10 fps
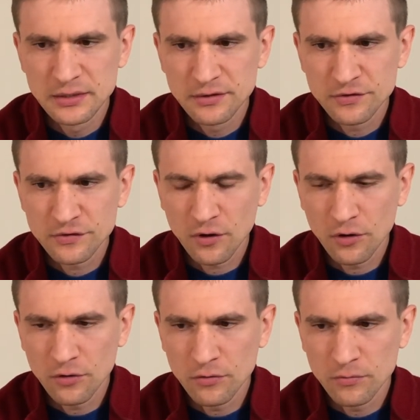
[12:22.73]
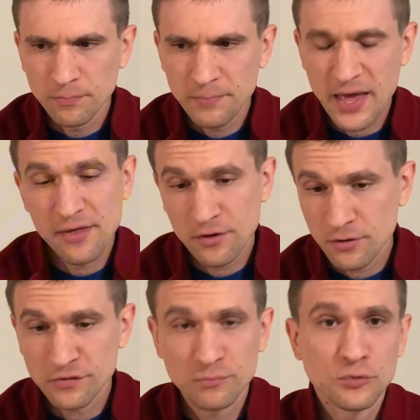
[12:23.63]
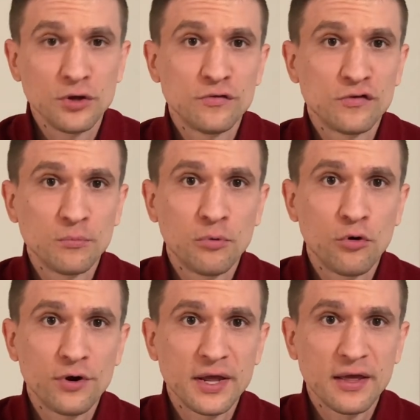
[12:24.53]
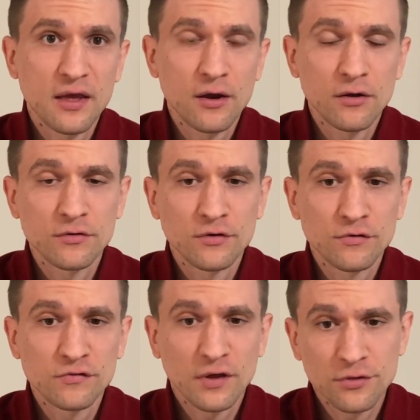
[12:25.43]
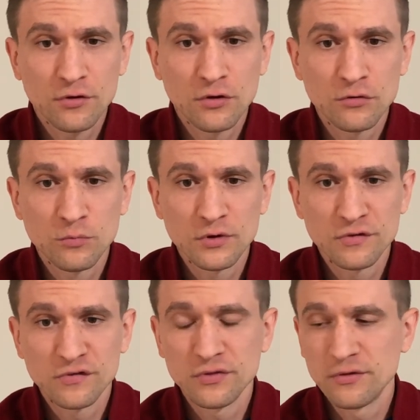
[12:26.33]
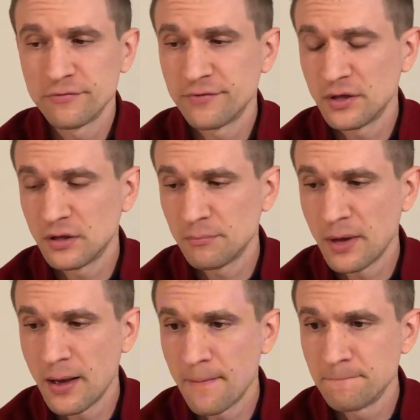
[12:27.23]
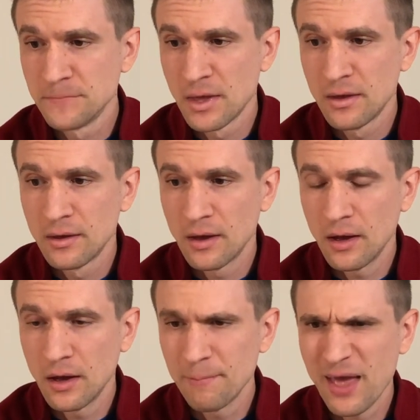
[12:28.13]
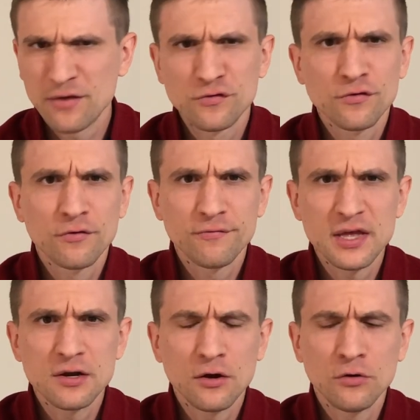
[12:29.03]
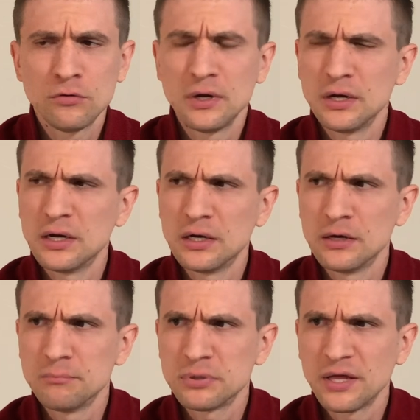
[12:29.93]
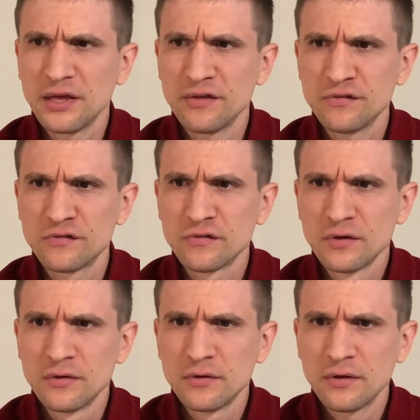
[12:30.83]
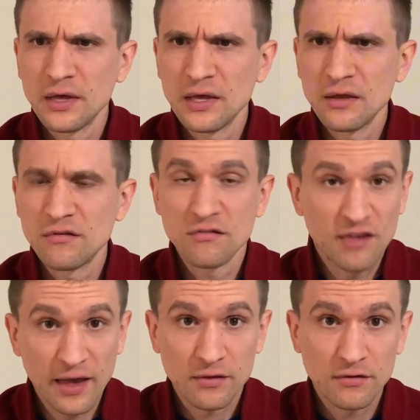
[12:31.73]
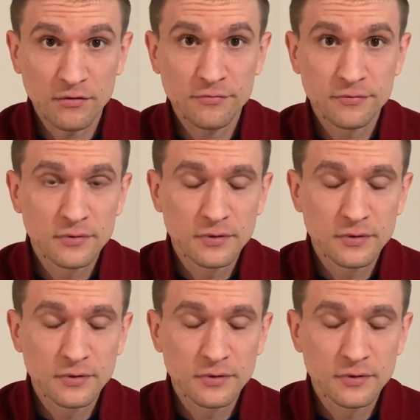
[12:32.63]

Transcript: so yeah, there are some good supporting characters, other good ones in the film. Matt Servito plays a detective.